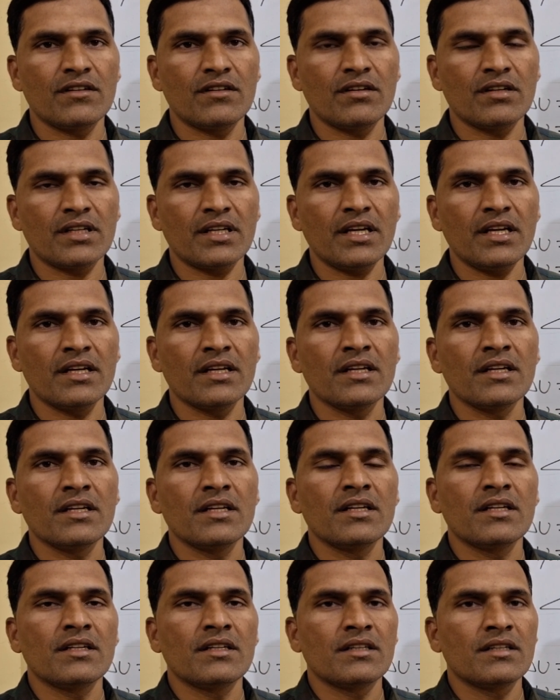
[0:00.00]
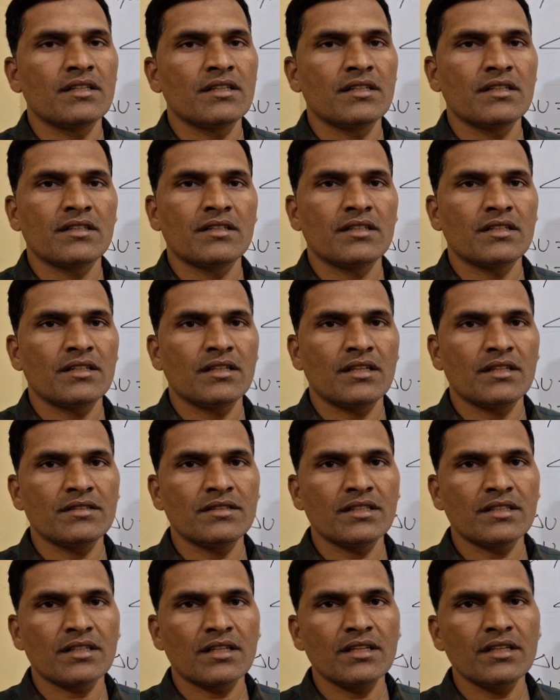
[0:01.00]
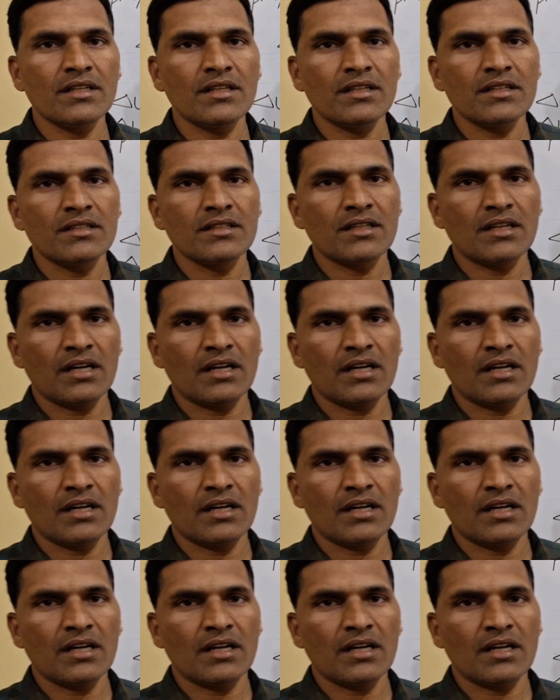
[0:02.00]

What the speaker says: Okay, is it clear?